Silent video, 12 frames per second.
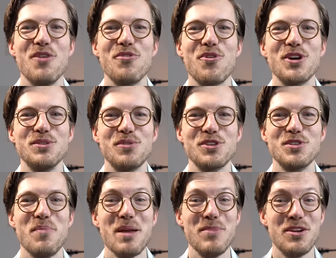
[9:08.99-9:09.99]
Of course, you would
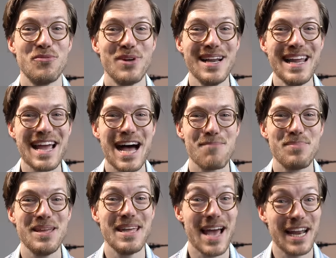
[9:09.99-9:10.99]
also make me really
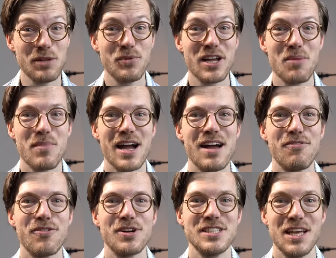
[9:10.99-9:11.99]
happy, and it would help my
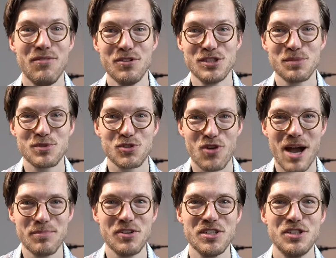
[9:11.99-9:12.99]
efforts, if you
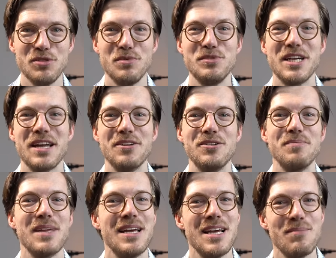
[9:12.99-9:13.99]
subscribe to this YouTube
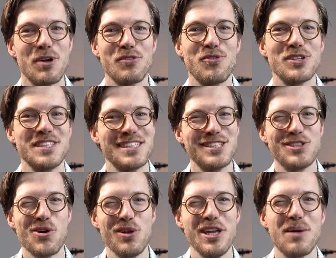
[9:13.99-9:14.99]
channel. But of course, this is
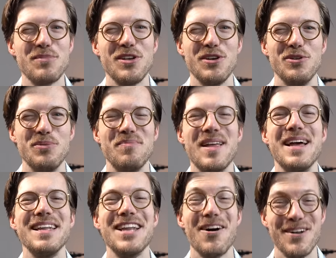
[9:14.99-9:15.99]
totally up to you.
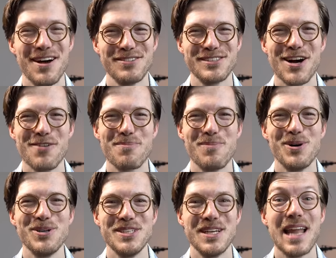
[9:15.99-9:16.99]
Now, enough
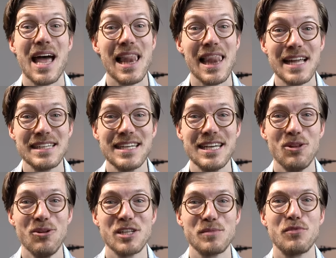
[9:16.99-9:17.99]
self-promotion, let's take a
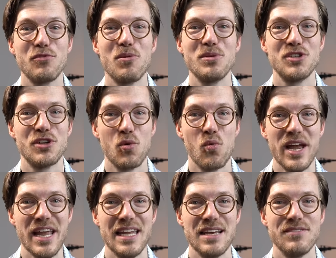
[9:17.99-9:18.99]
look at the performance during
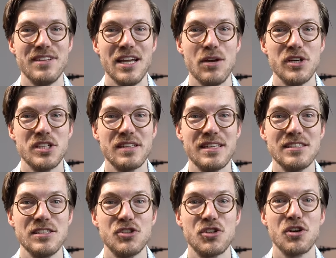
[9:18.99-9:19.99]
weightlifting, which I
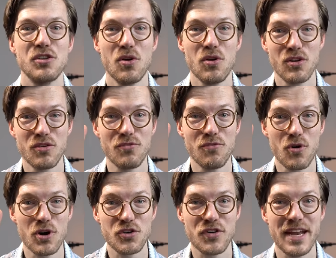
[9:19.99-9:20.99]
tested during a total of
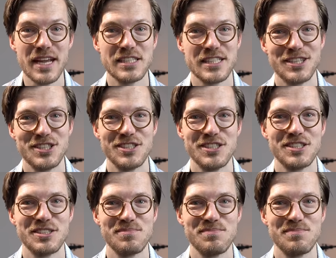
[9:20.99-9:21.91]
4 training sessions.